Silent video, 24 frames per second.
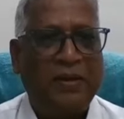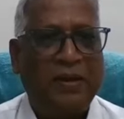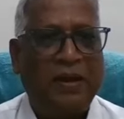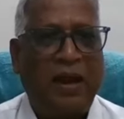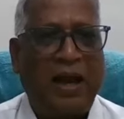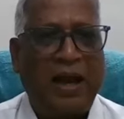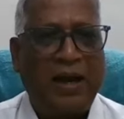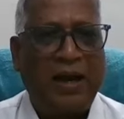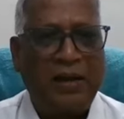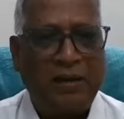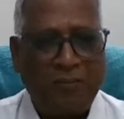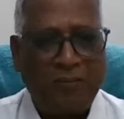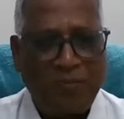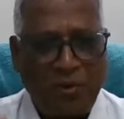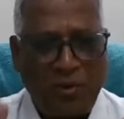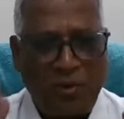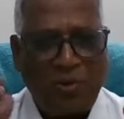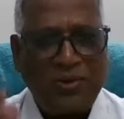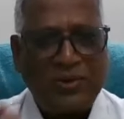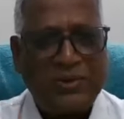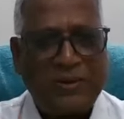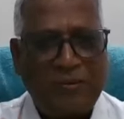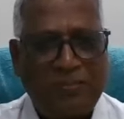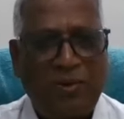And
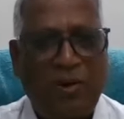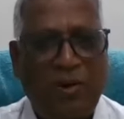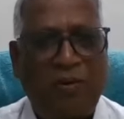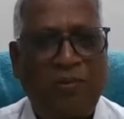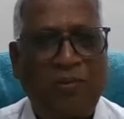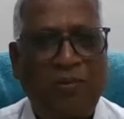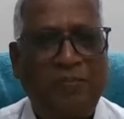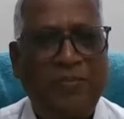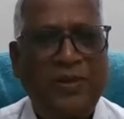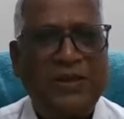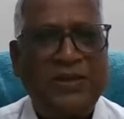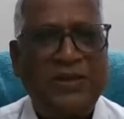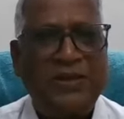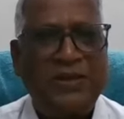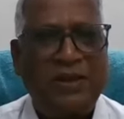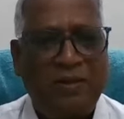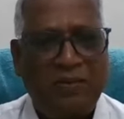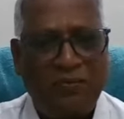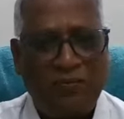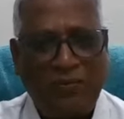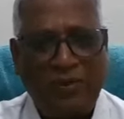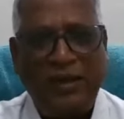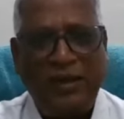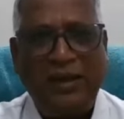most problem is
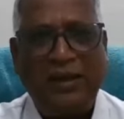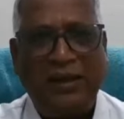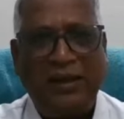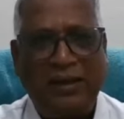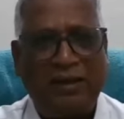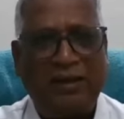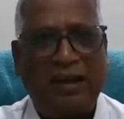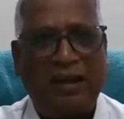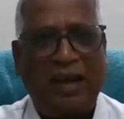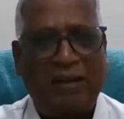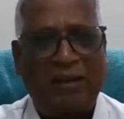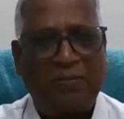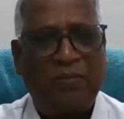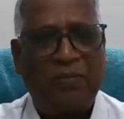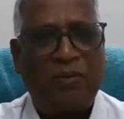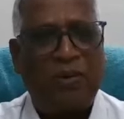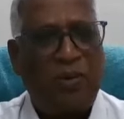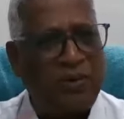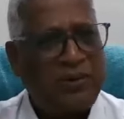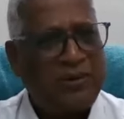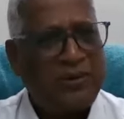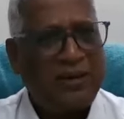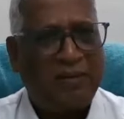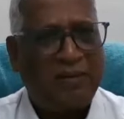we,
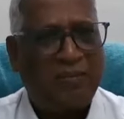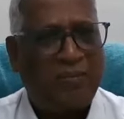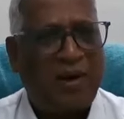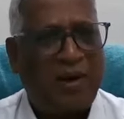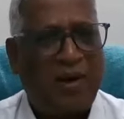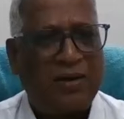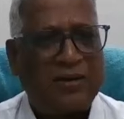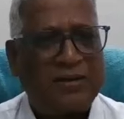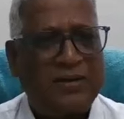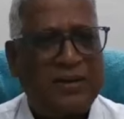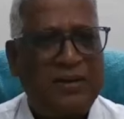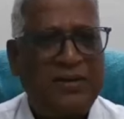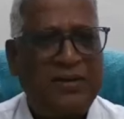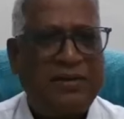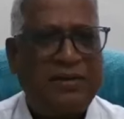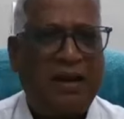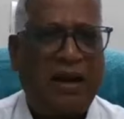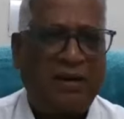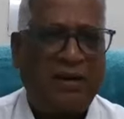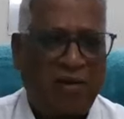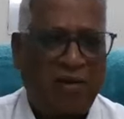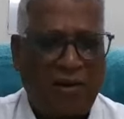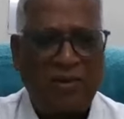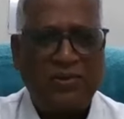both Marxists
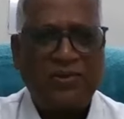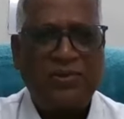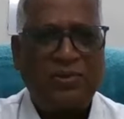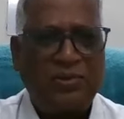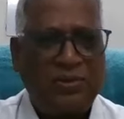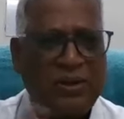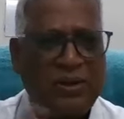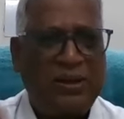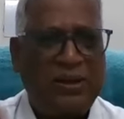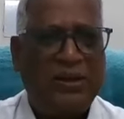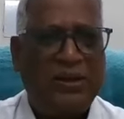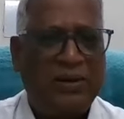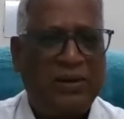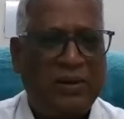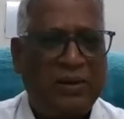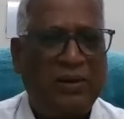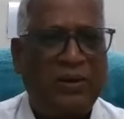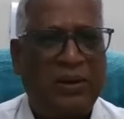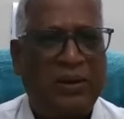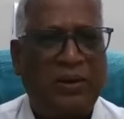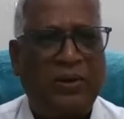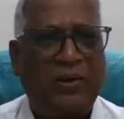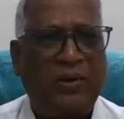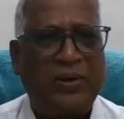and also the
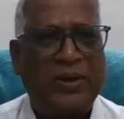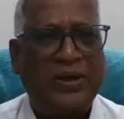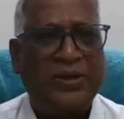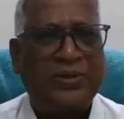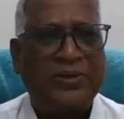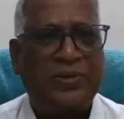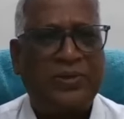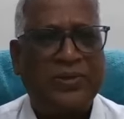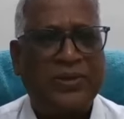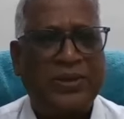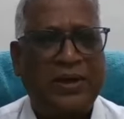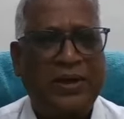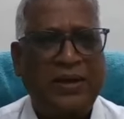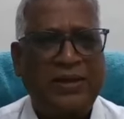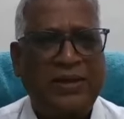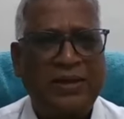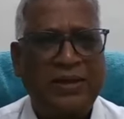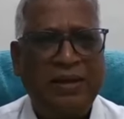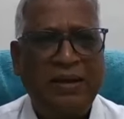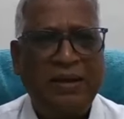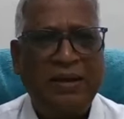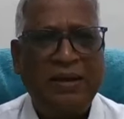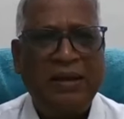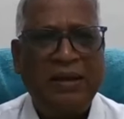Lohian socialists,